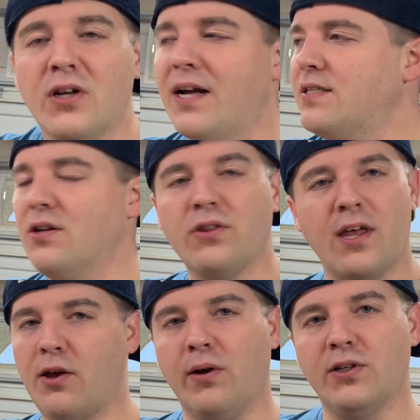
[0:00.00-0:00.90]
I still
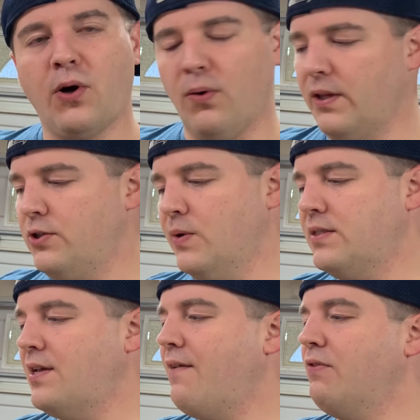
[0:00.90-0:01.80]
think you can totally do it
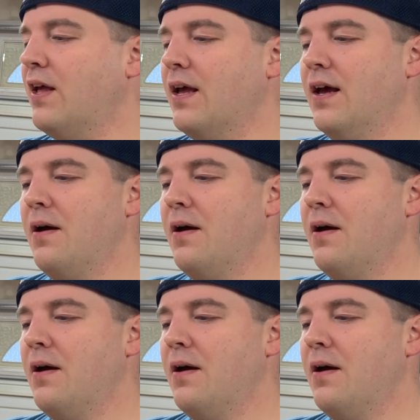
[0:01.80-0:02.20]
safely,